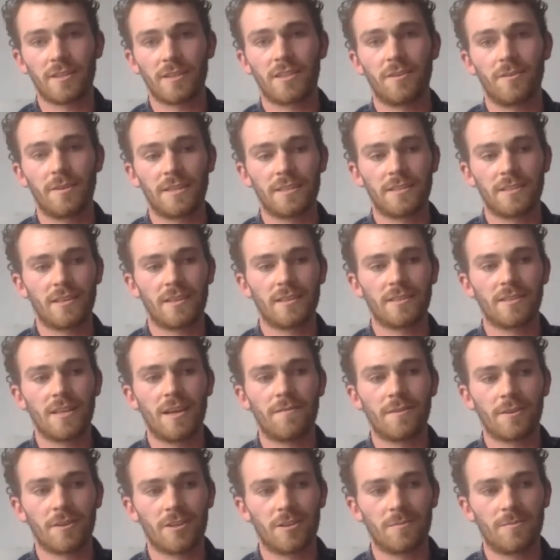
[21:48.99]
So it's
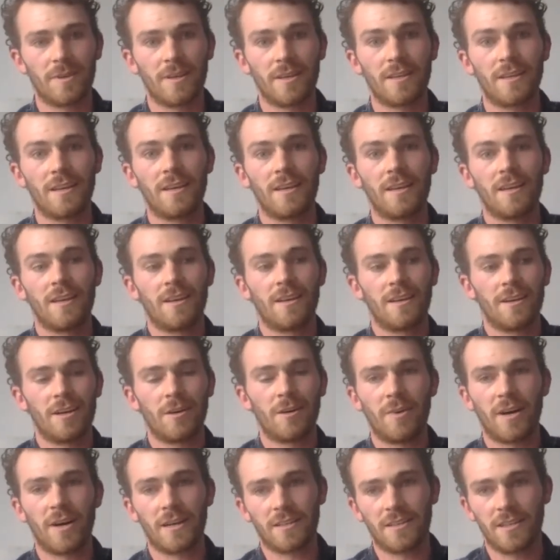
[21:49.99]
never going to be
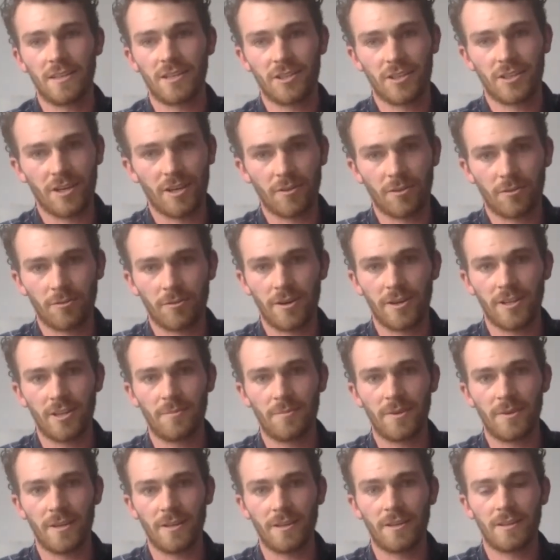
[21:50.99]
a buy the t-shirt and throw it in
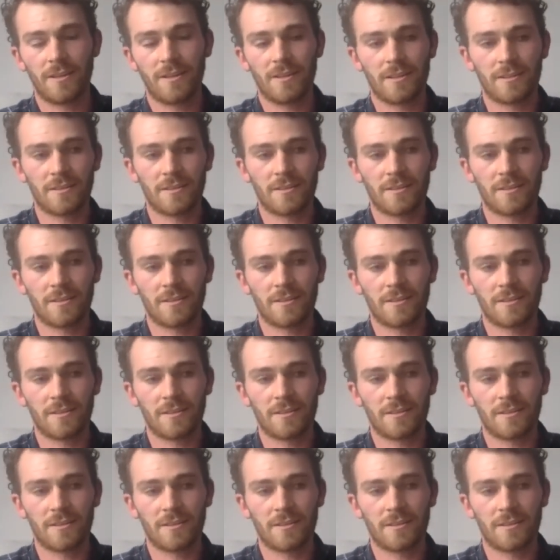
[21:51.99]
the bin.